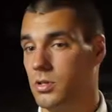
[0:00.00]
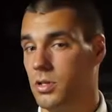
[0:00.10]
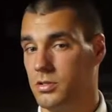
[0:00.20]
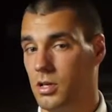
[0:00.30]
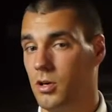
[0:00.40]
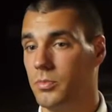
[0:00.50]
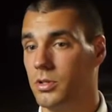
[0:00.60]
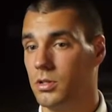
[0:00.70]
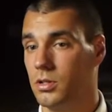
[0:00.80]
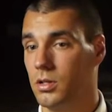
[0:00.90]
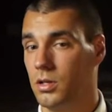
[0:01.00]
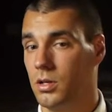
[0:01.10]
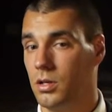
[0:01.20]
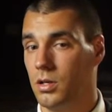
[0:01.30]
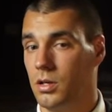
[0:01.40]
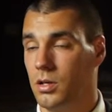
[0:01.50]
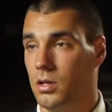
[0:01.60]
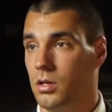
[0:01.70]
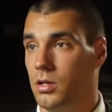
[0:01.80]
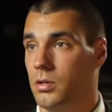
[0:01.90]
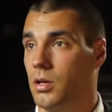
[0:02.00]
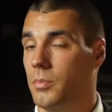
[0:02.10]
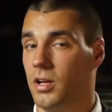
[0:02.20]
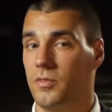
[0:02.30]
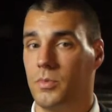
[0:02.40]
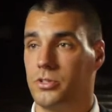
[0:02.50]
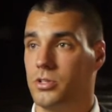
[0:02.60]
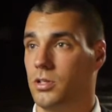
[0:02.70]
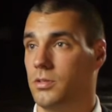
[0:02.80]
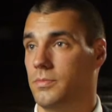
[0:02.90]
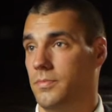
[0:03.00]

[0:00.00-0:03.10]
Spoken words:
has helped me come out of my shell.